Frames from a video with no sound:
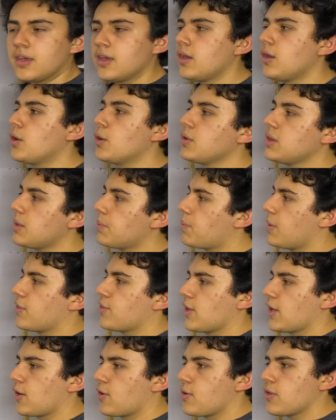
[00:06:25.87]
You know, in the
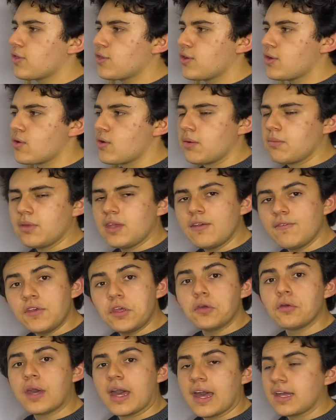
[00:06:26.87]
Pythagorean theorem, if
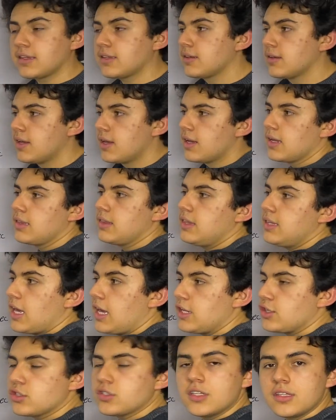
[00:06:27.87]
you had
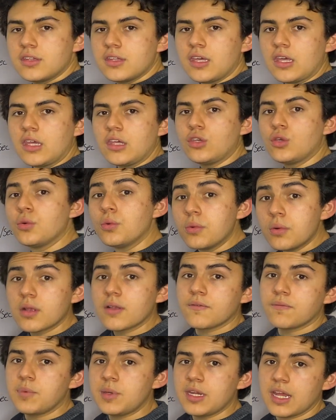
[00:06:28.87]
dH dt, you would
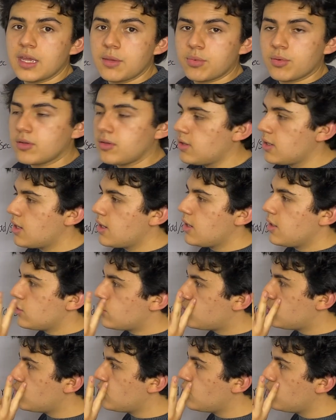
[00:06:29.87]
have been able
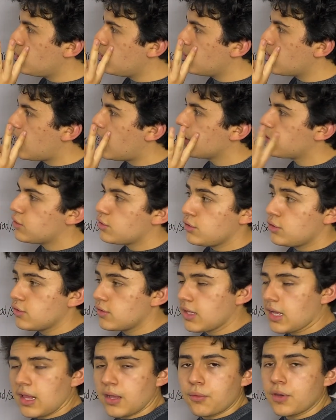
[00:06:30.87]
to uh, to use
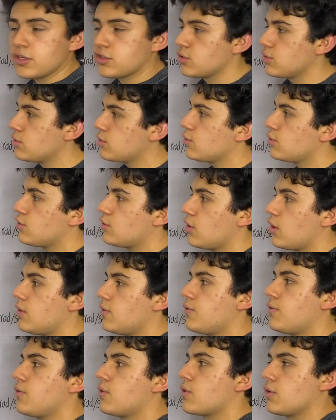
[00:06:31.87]
that equation to
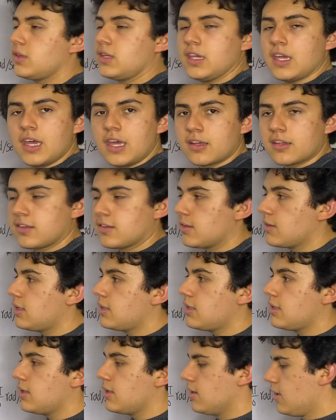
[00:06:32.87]
solve for dx
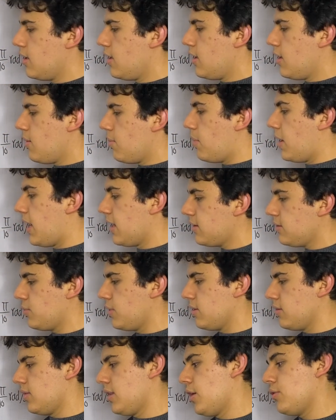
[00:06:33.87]
dt. But
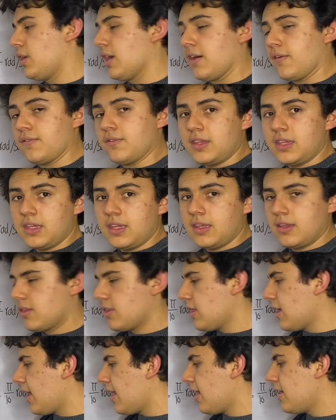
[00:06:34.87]
well, now you have d
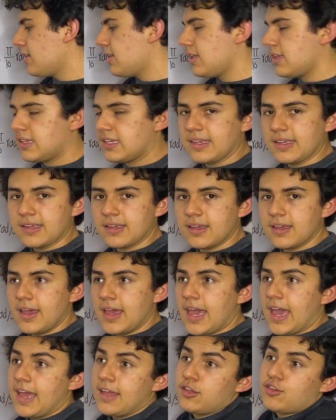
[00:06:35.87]
theta dt,
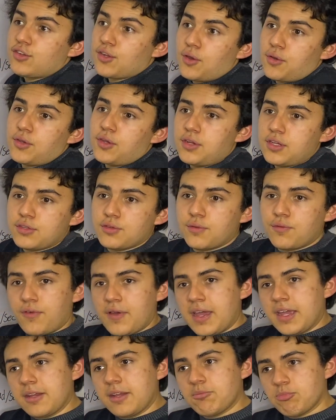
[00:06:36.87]
and so you need to
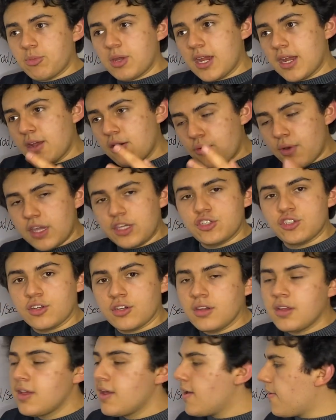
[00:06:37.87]
find an
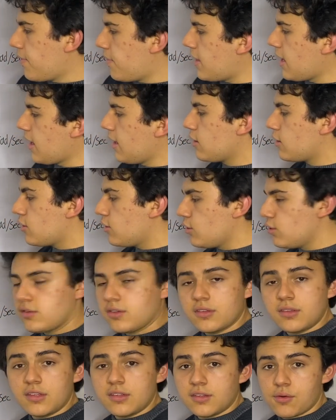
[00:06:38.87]
equation that includes
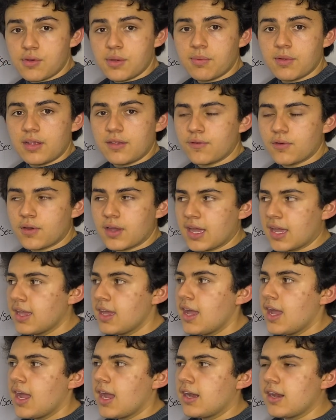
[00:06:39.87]
this derivative, okay?
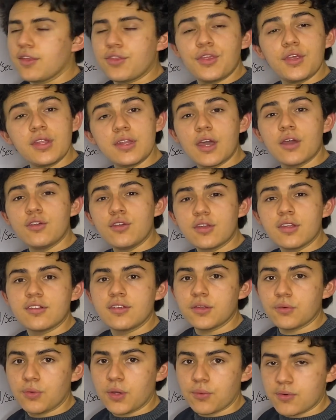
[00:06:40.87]
And I think now you can
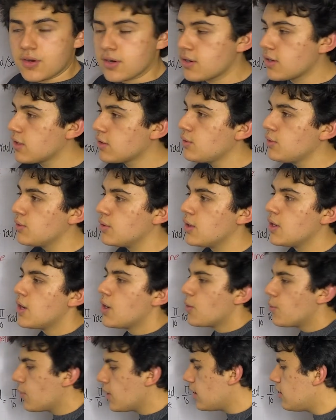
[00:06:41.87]
see what we're going to do.
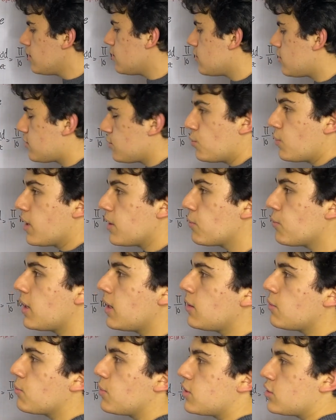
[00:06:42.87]
Well, one way
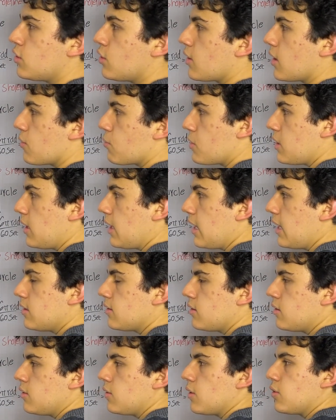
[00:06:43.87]
in which you can relate,
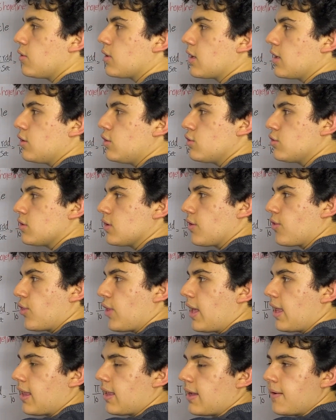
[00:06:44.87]
you know, you can use the
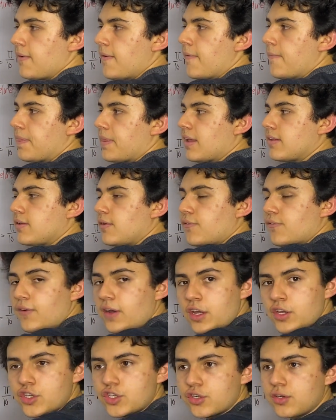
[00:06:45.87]
theta as a
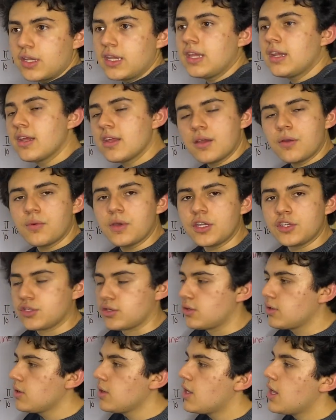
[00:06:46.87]
function in an
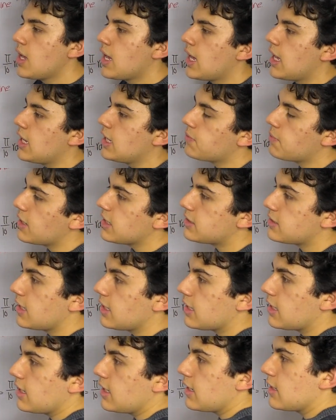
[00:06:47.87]
equation is by
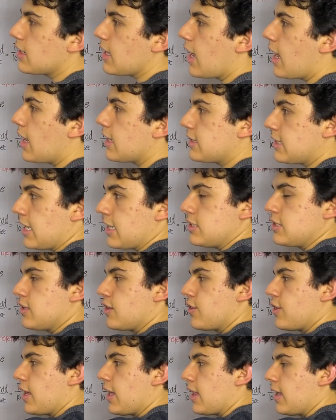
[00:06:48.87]
taking uh, tangent
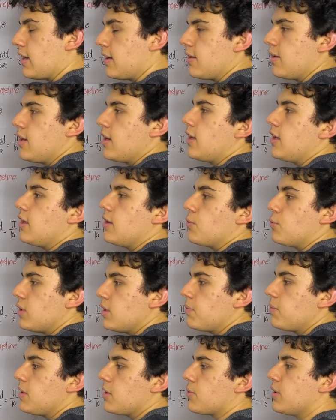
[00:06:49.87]
theta will
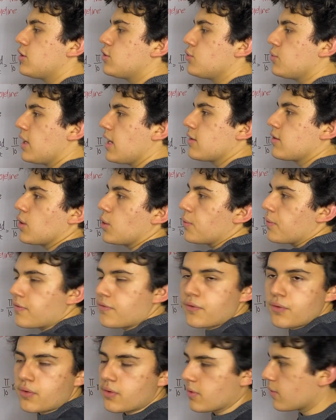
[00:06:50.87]
be equal to x over
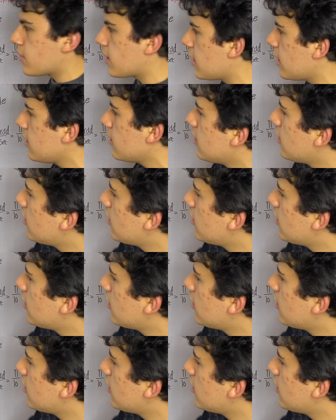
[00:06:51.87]
four, okay?